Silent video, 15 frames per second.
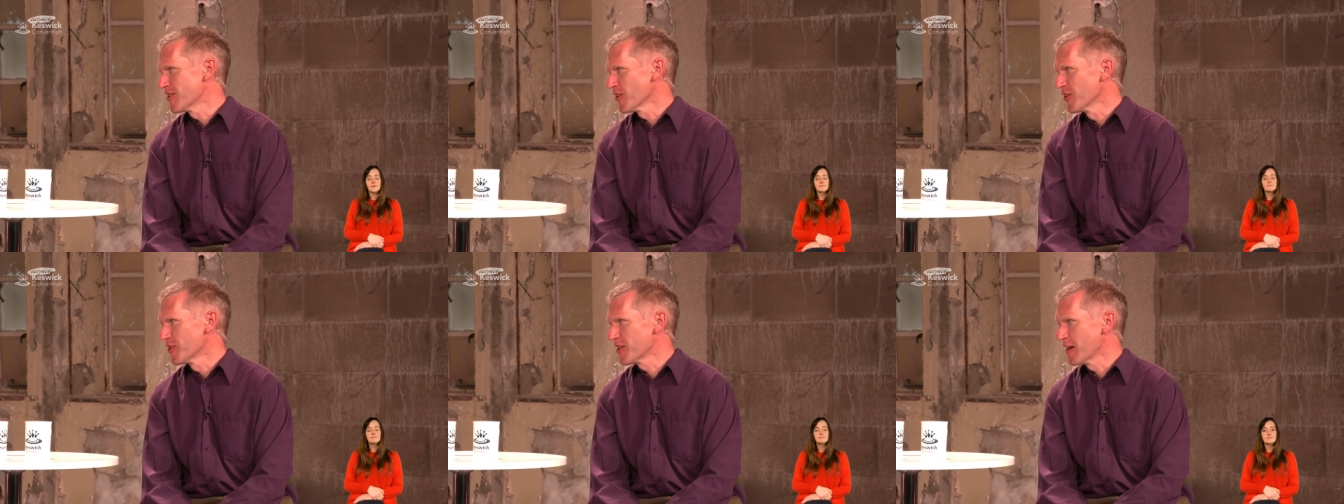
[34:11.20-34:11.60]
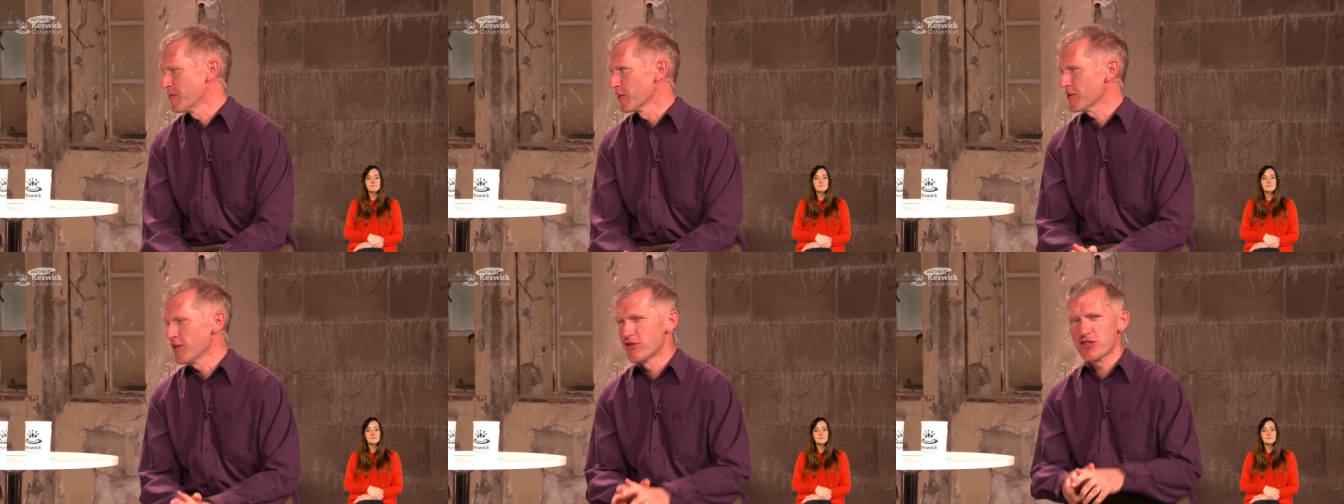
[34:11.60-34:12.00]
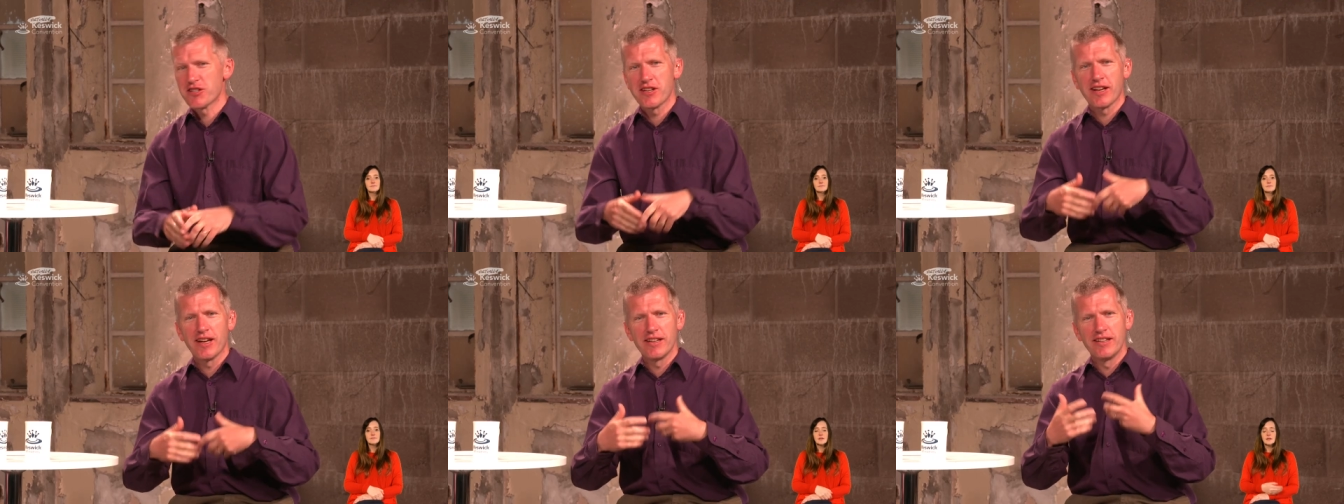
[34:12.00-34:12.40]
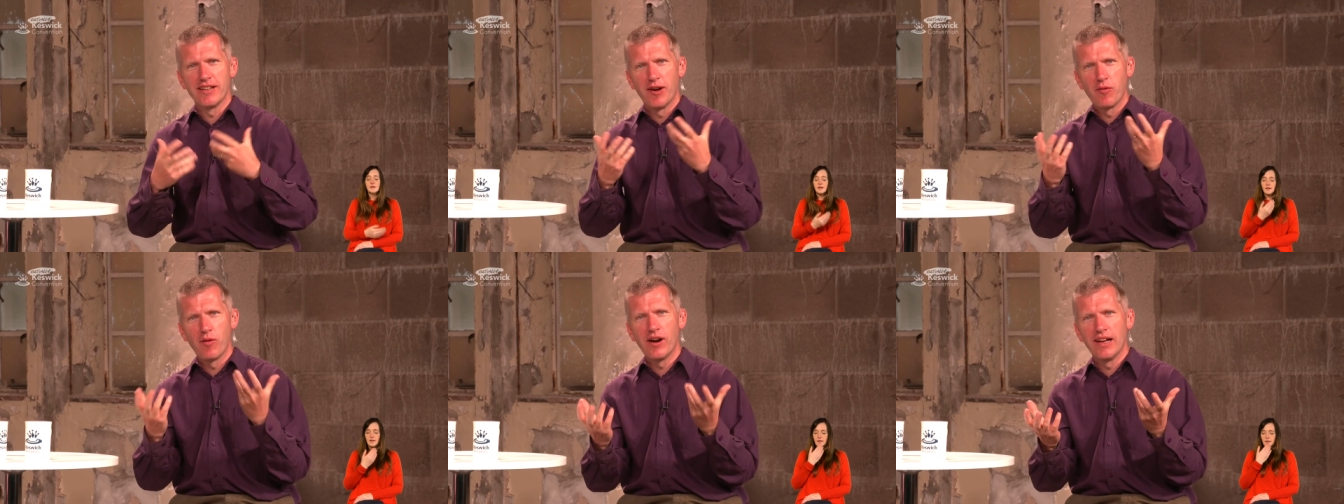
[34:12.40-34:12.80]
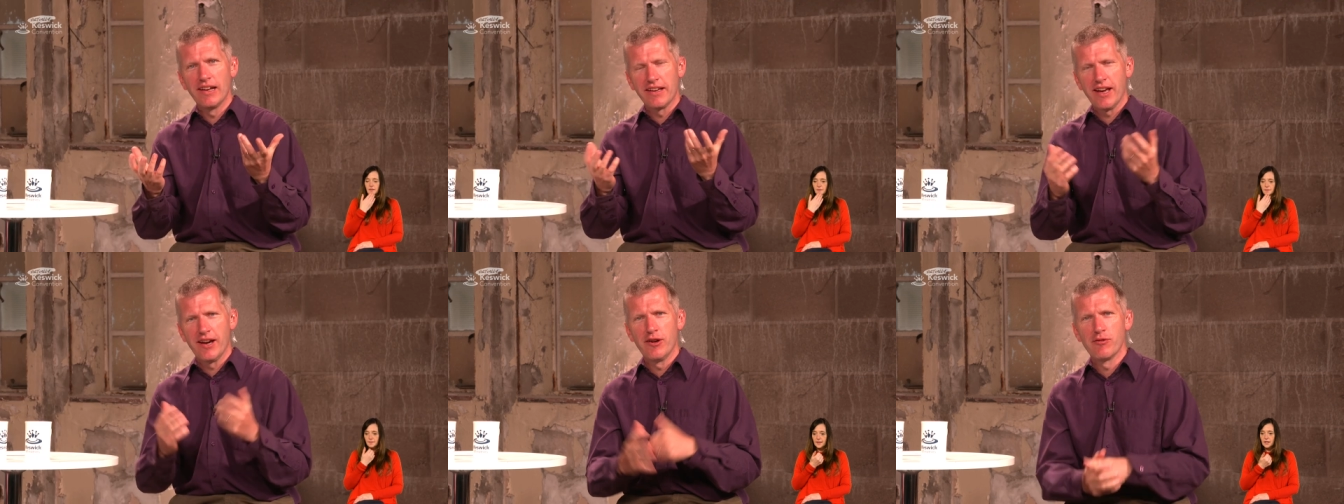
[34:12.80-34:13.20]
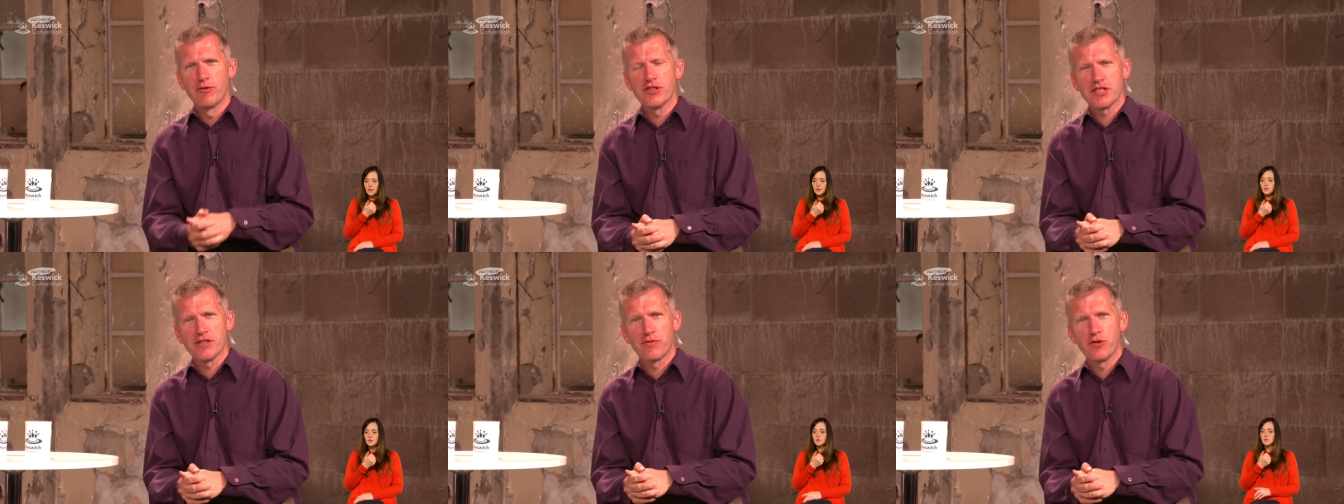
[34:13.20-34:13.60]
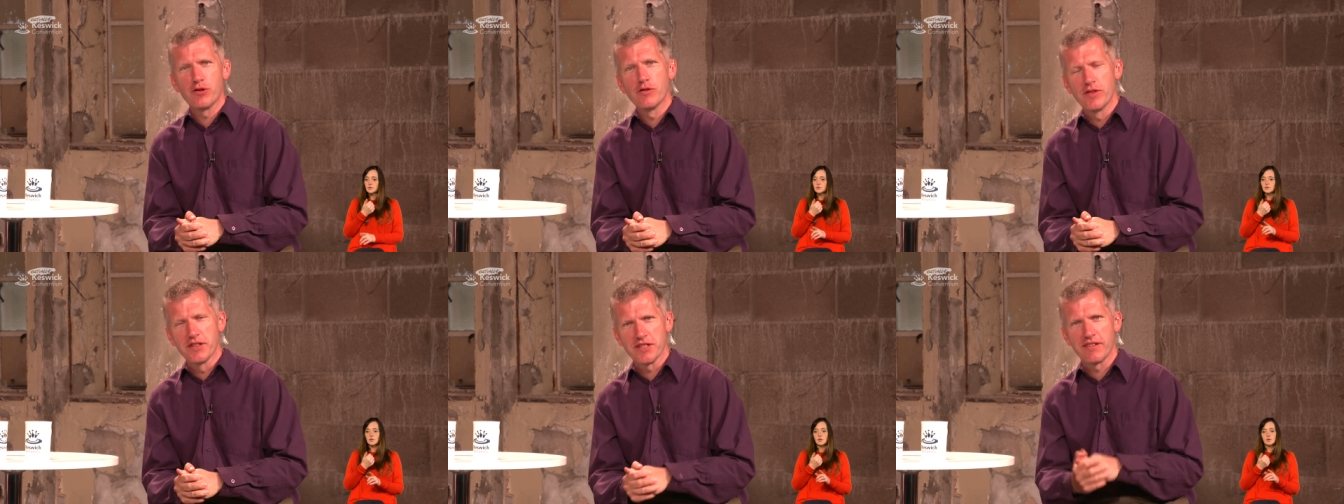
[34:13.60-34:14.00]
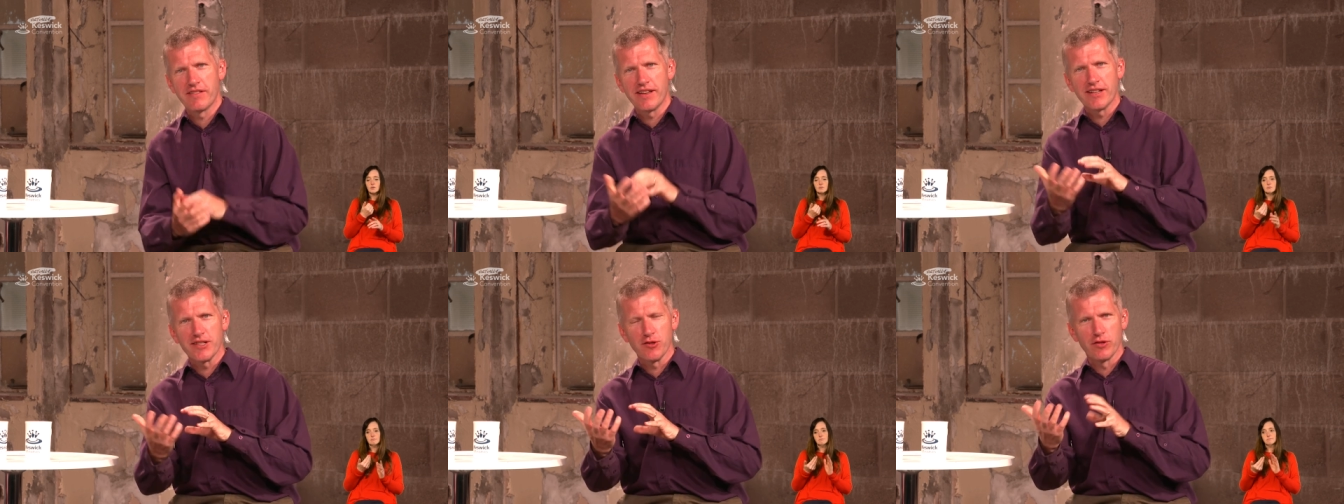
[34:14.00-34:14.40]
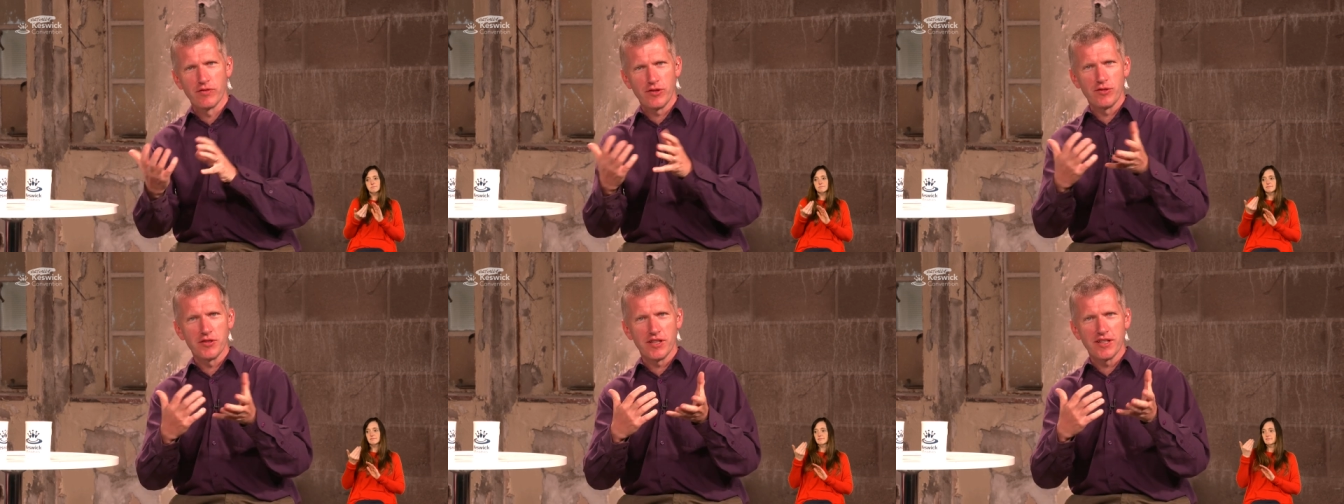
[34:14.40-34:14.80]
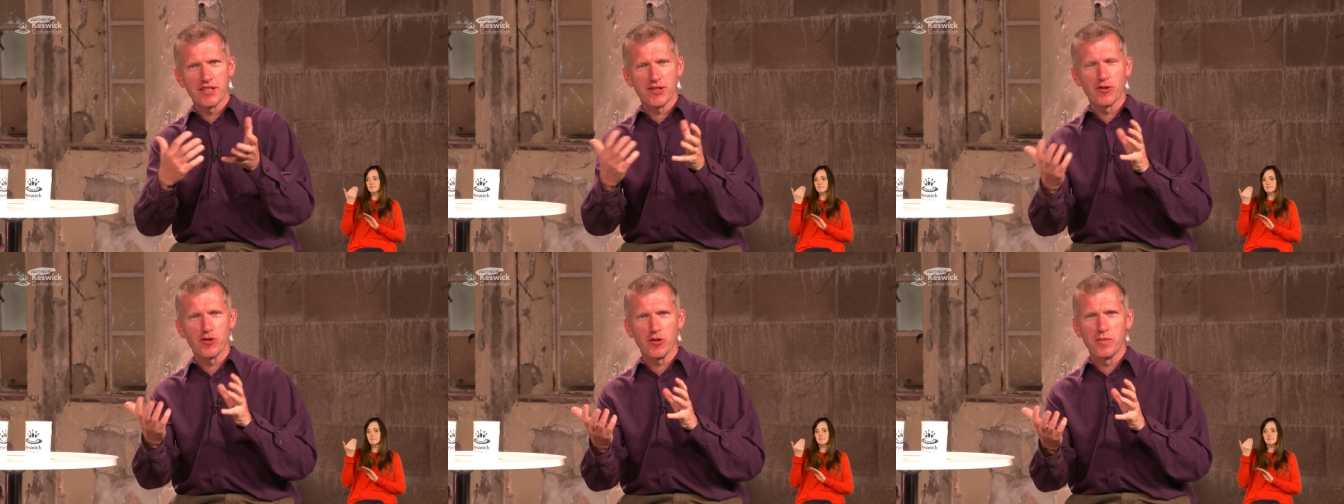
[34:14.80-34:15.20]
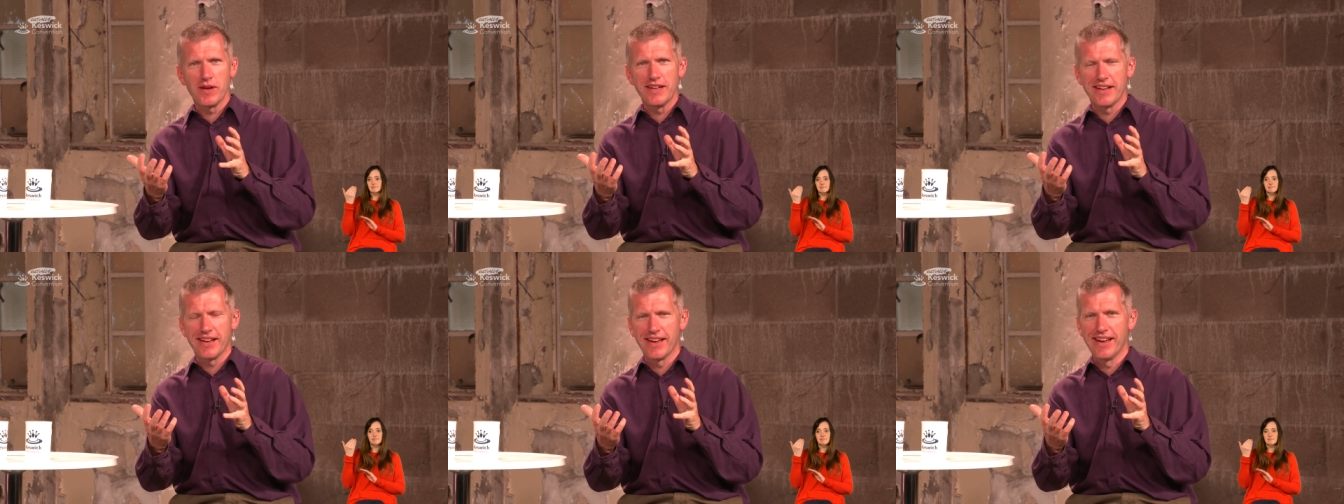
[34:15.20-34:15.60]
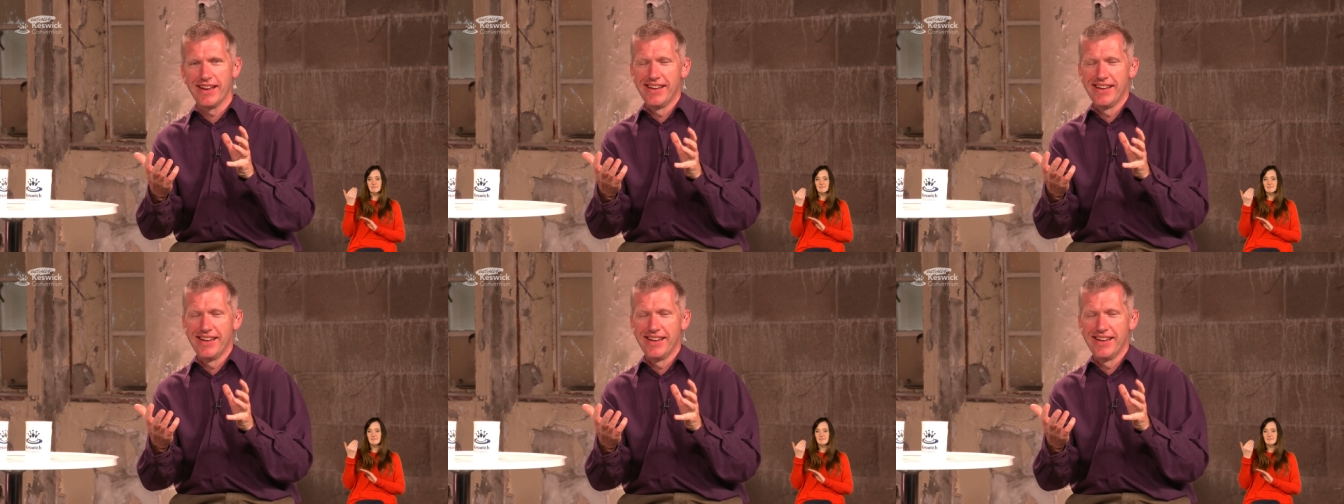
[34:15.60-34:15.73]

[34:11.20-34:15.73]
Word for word: Jonty. what's interesting, uh, you know, a while ago, there were just a few of us, I think, sort of using social media.